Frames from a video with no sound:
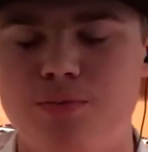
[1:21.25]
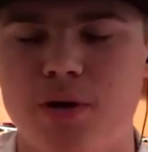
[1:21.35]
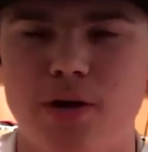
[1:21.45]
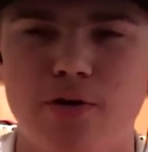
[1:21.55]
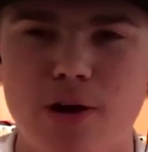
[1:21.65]

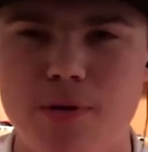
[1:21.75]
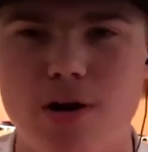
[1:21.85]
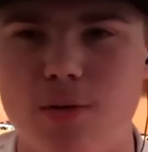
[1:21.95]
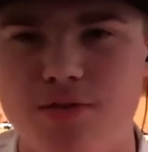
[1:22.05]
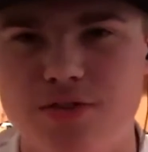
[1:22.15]
My
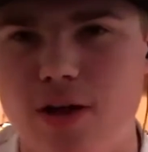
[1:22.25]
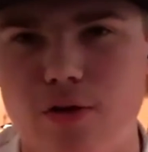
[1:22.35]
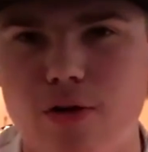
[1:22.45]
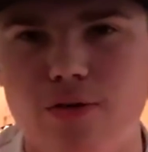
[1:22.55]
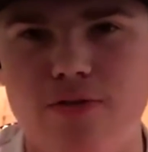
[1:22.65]
grandpa was a Dale
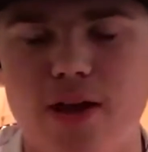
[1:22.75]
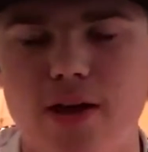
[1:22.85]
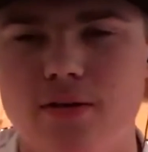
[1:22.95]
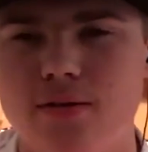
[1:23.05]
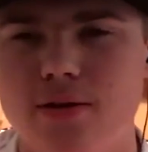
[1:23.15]
Earnhardt
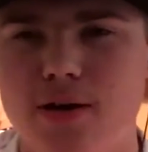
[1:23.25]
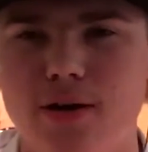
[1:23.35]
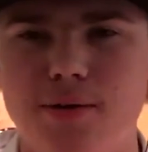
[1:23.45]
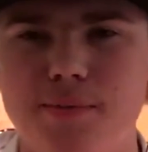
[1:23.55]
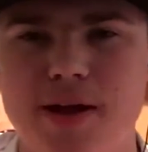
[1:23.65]
fan
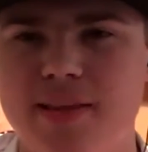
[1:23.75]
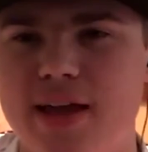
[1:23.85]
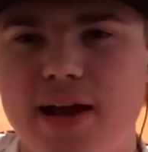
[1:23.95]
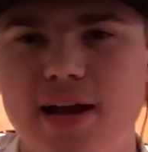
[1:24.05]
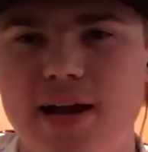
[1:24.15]
back in the
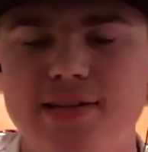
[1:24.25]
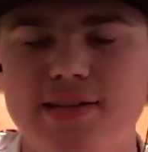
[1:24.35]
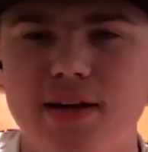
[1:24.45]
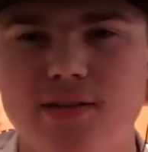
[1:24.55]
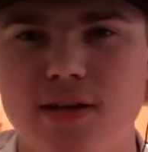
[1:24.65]
80s,
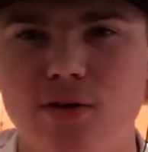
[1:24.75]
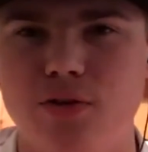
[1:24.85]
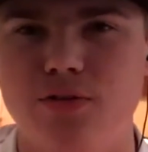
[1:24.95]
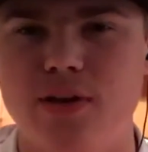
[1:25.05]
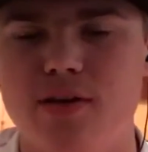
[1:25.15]
90s, and
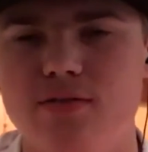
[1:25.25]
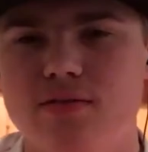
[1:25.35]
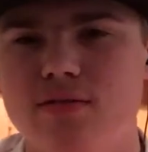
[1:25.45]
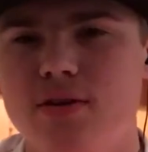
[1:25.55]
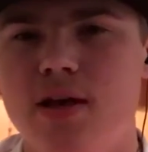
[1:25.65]
early
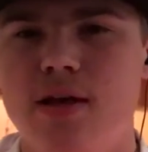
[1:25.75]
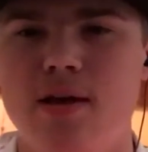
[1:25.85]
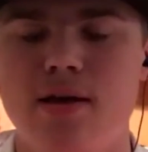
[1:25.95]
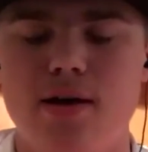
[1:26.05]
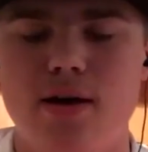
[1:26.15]
2000s.
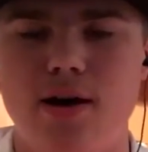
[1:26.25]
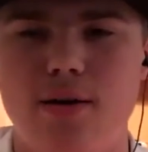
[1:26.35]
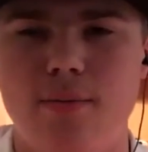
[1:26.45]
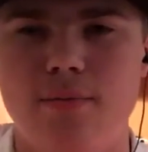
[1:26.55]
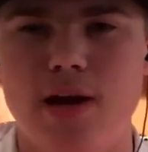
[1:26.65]

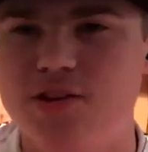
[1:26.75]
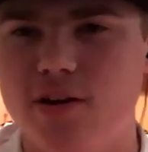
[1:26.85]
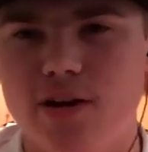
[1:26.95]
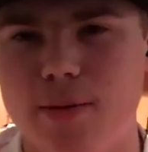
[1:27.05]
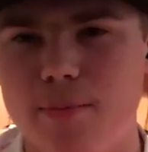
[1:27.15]
And I just
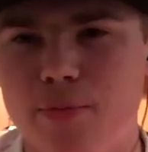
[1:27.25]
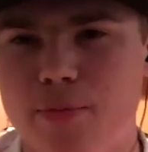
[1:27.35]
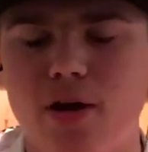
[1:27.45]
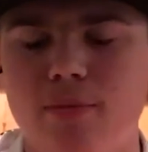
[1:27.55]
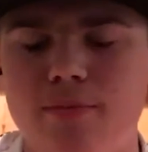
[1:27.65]
kind of got
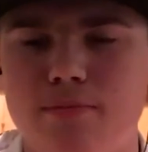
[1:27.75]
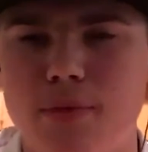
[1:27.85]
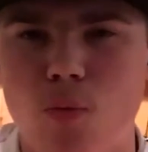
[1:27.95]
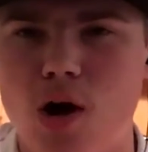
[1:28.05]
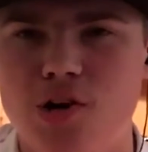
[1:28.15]
brought up
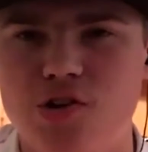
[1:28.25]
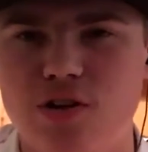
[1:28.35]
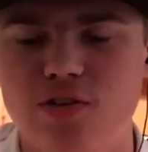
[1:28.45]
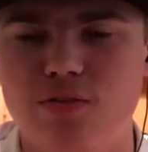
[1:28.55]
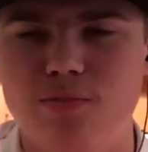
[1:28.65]
by
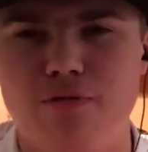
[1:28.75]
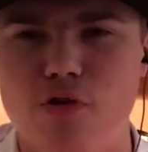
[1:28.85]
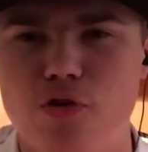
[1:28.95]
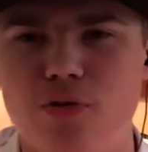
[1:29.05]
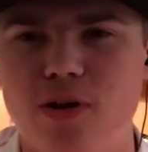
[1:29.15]
watching it. My
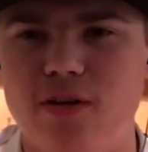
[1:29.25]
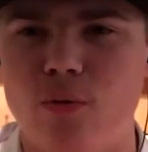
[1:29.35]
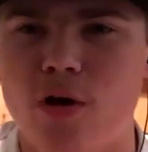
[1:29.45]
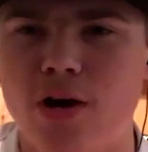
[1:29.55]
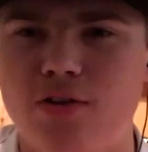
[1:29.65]
first race
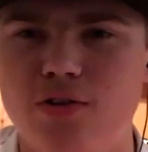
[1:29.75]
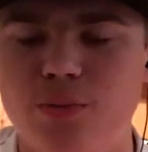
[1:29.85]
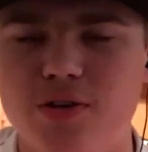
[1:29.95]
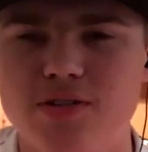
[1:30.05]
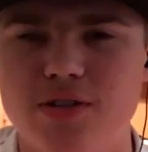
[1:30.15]
I watched
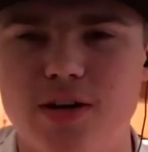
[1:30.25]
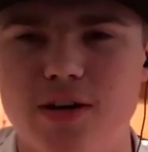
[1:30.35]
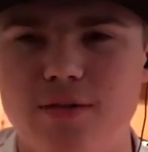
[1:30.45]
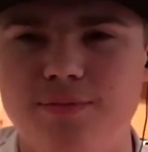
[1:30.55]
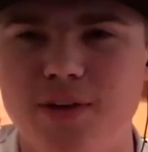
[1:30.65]
was
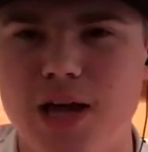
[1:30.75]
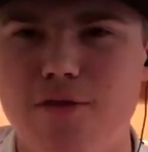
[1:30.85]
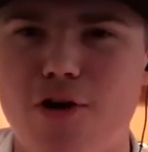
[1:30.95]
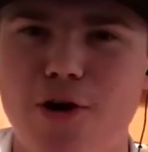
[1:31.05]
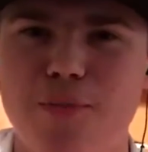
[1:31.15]
kind of
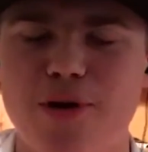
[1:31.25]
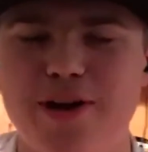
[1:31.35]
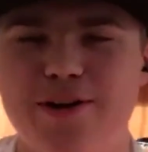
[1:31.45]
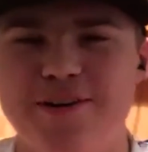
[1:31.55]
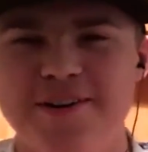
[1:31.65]
a
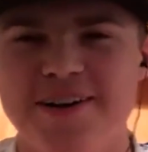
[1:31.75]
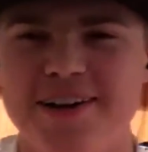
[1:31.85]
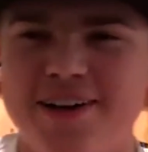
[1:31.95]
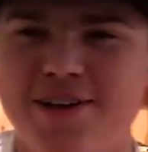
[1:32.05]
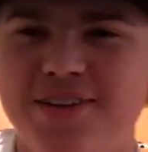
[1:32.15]
heartbreaker,
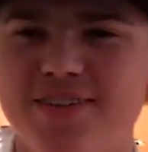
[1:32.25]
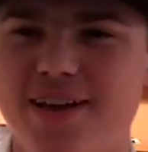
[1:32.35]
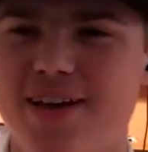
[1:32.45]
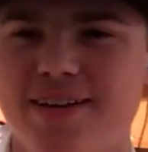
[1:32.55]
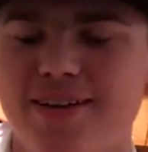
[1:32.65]
you could
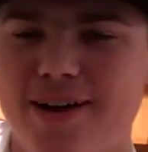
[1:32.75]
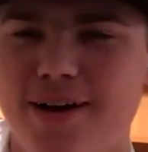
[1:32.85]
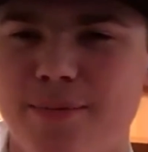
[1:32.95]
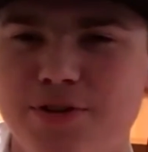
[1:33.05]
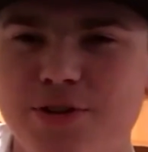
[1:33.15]
say,
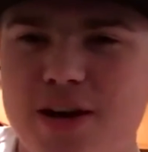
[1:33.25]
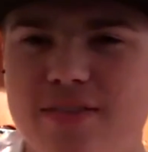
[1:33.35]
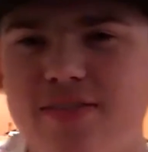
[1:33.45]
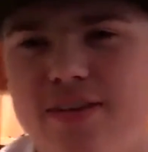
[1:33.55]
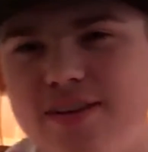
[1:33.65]
the
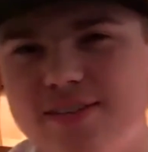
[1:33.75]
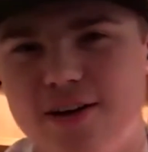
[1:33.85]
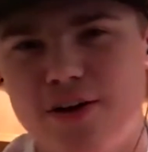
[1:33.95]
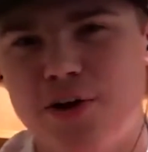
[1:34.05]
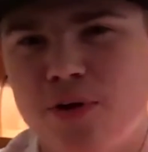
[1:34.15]
2006
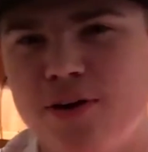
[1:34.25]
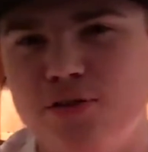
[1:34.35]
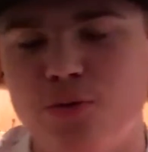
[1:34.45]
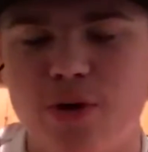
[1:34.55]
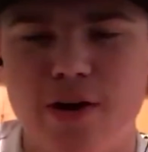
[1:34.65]
Talladega
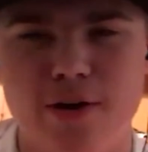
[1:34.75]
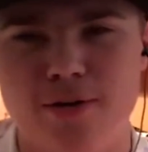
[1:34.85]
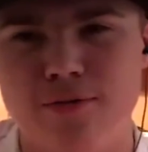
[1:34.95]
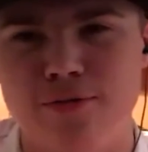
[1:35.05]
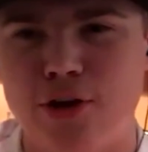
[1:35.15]
race
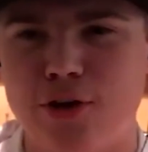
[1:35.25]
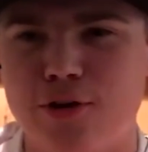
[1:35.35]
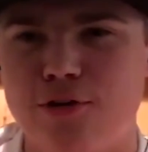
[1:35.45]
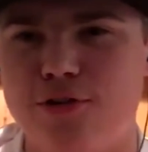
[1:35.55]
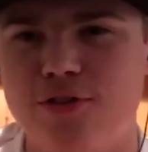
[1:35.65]
where
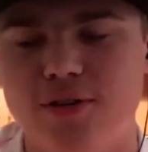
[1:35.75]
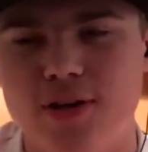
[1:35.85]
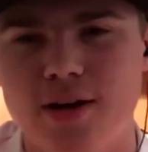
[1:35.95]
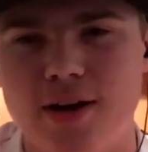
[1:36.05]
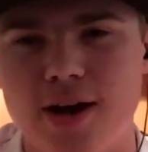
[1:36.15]
Vickers
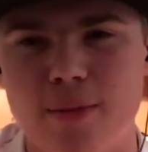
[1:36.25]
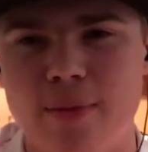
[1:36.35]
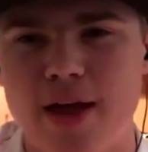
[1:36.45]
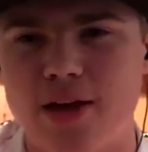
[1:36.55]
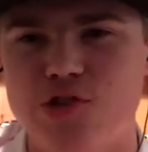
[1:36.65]
got in the
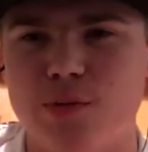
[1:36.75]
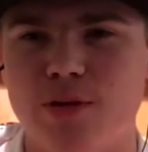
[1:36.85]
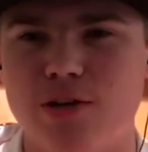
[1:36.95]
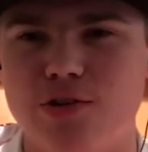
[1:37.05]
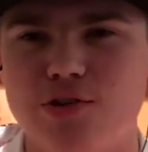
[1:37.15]
back of
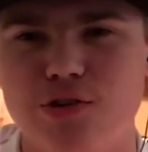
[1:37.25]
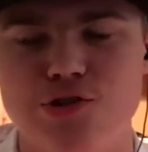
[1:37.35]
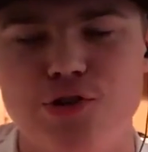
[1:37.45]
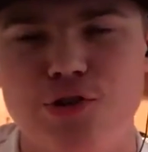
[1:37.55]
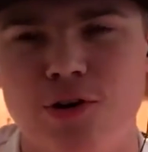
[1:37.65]
Jimmy and turned
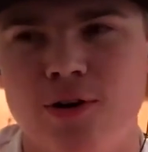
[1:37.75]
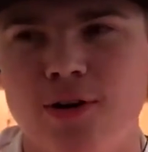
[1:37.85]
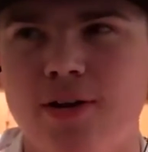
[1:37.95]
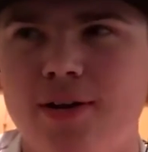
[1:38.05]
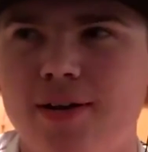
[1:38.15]
junior.
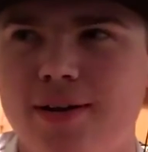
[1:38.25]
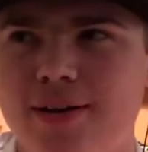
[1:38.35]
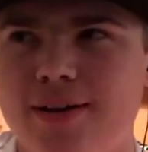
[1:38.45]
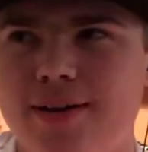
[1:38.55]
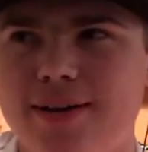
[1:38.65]

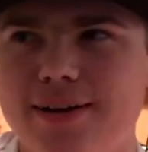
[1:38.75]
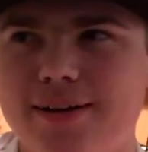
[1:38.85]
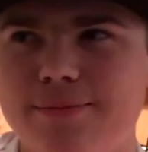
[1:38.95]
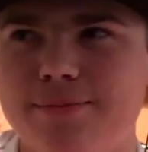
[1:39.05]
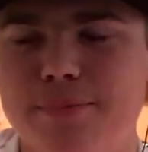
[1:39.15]

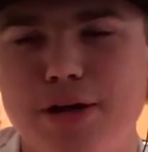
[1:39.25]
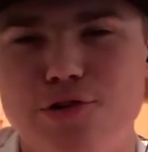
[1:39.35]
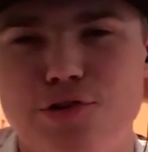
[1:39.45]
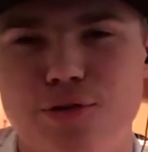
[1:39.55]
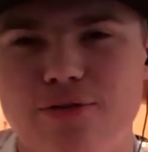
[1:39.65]
Being a
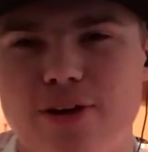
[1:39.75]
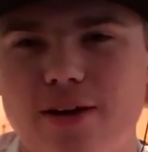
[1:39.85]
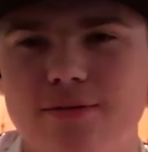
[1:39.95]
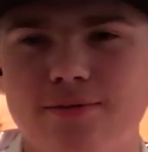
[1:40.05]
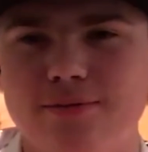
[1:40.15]
junior
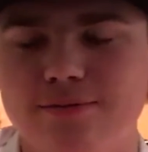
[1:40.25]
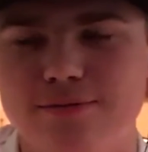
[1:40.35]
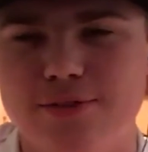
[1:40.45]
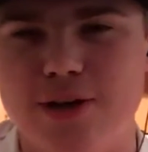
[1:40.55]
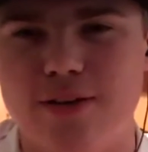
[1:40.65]
fan,
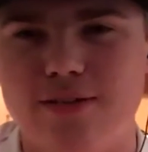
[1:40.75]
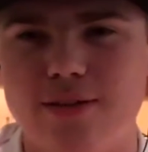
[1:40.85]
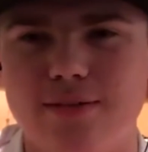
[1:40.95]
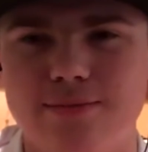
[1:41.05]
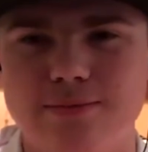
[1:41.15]
that's
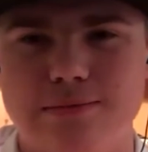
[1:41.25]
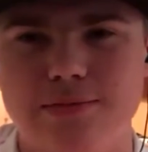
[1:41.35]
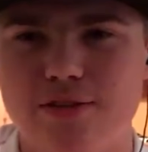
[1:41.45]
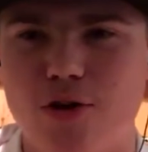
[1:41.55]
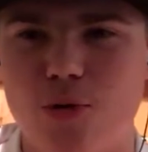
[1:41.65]
a
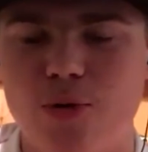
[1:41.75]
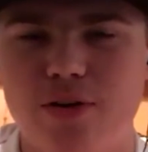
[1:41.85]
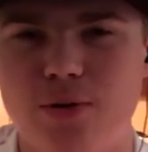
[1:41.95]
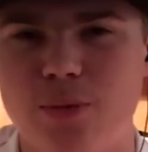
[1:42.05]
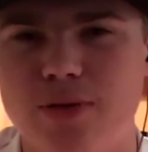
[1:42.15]
hard one
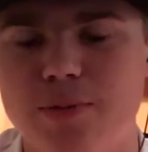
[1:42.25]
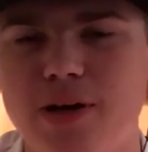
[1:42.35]
to deal with.